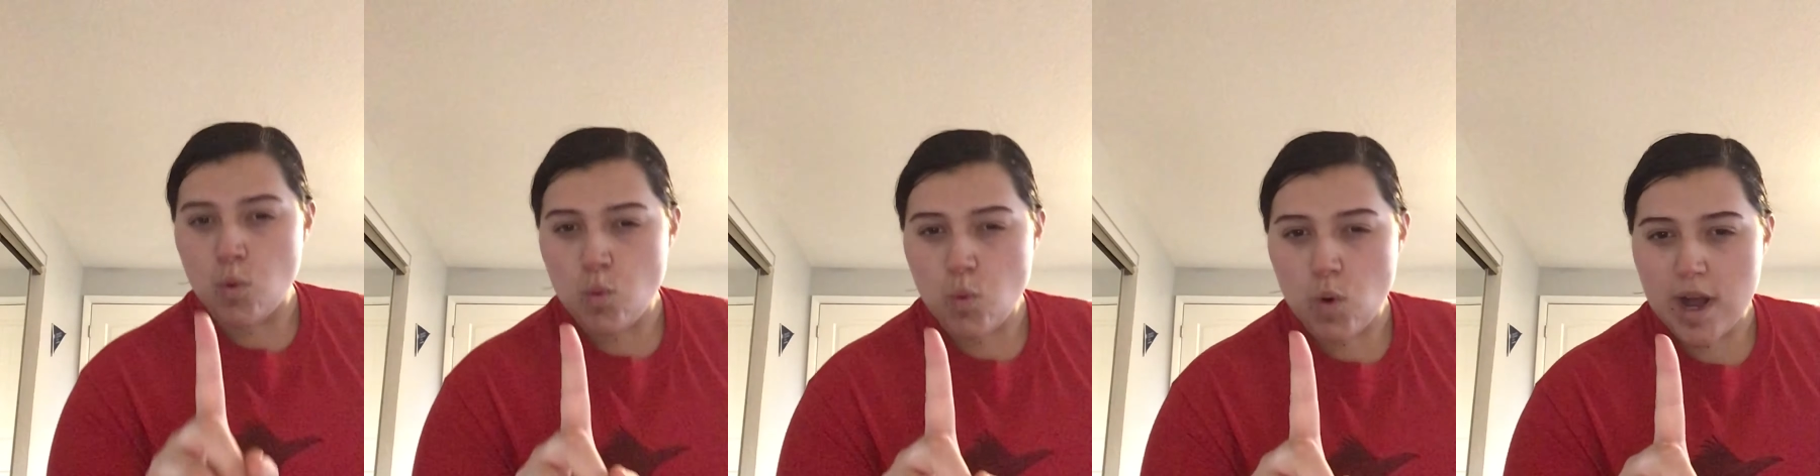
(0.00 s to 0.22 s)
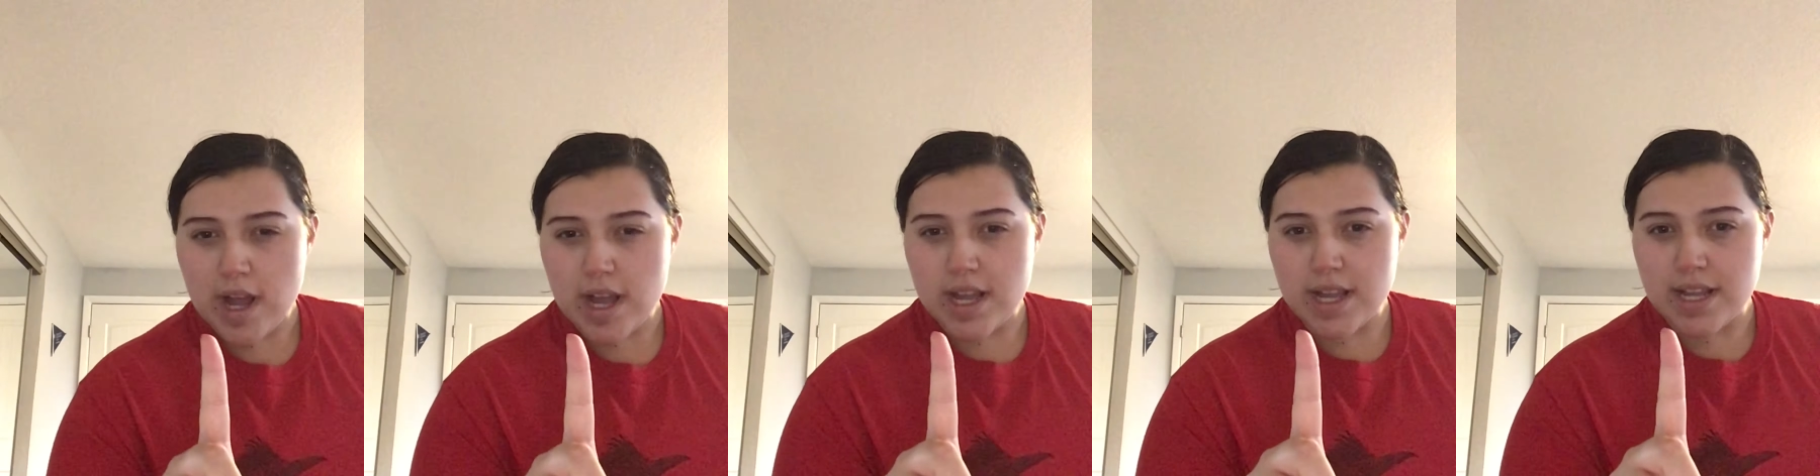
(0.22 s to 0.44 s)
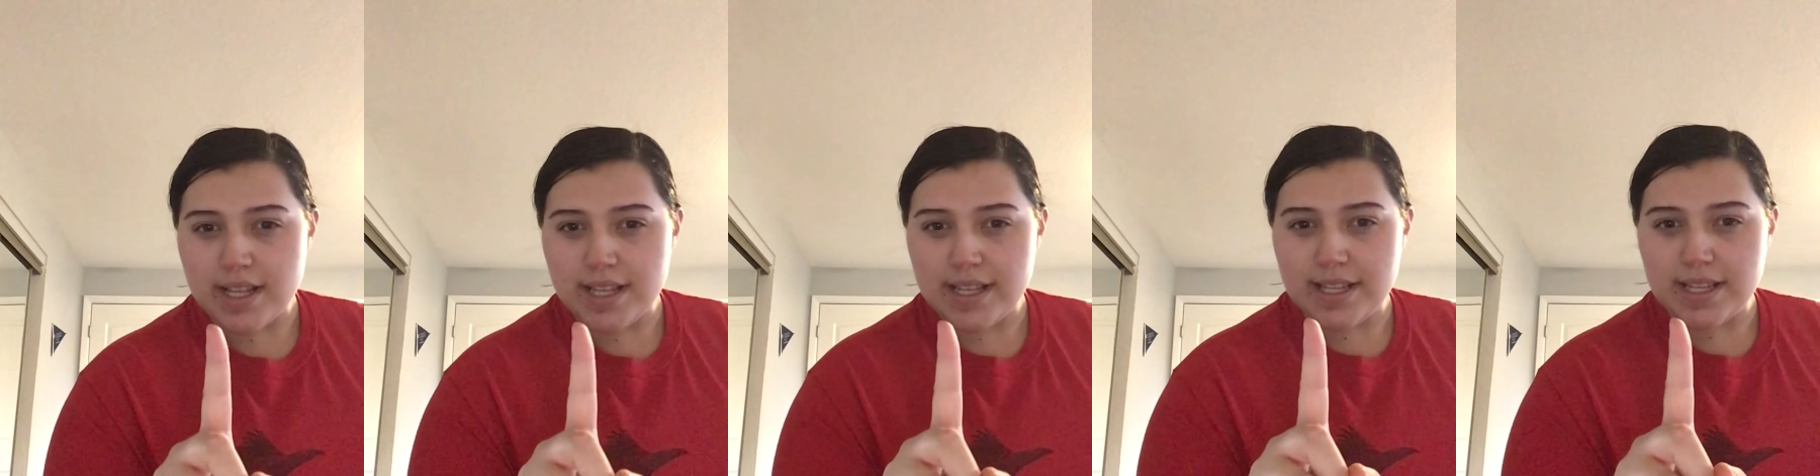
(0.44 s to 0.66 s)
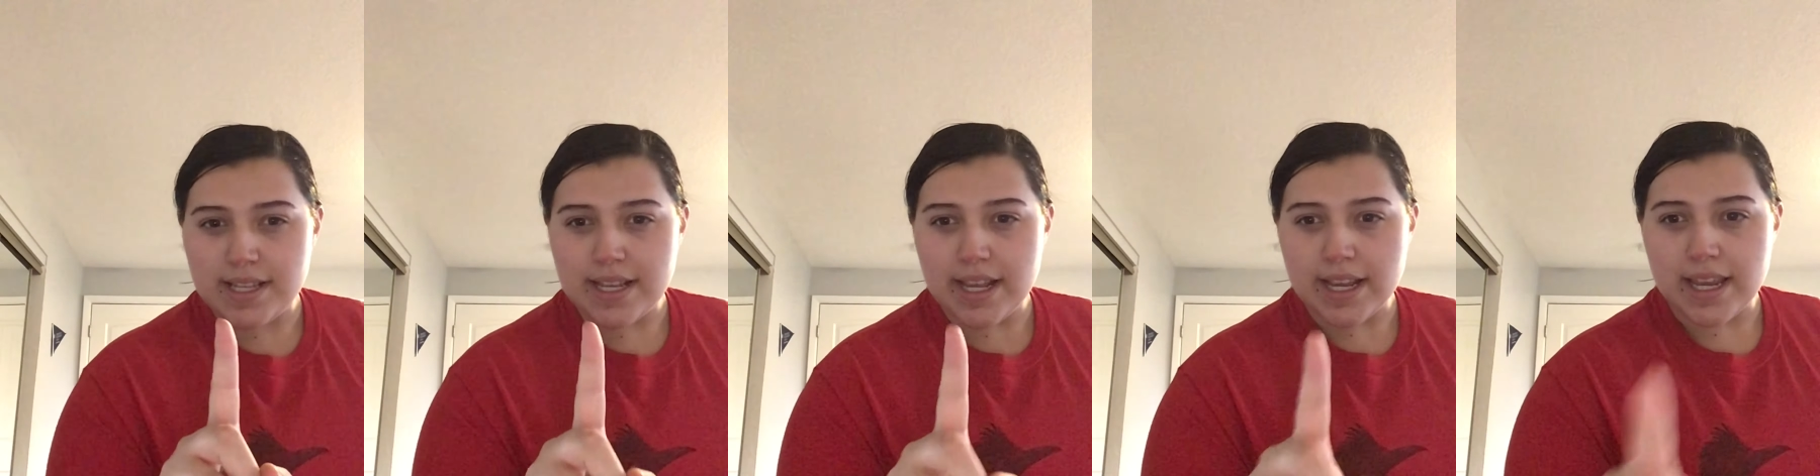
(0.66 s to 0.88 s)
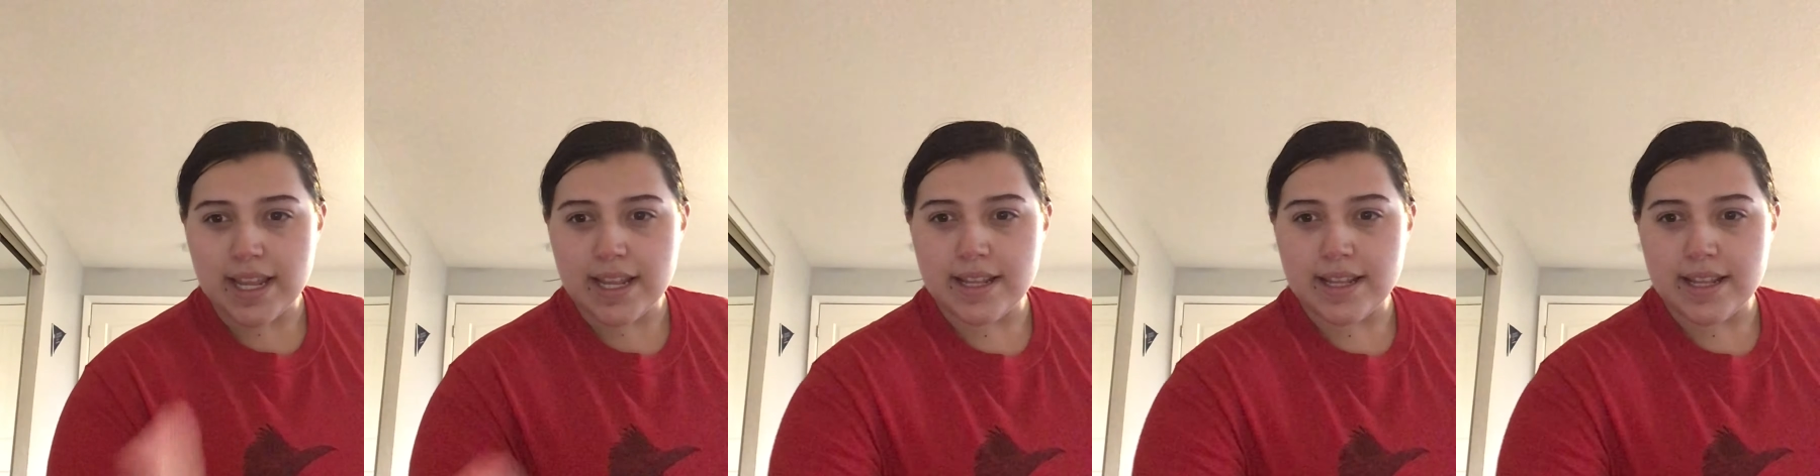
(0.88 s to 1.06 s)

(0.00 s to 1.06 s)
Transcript: 1 second.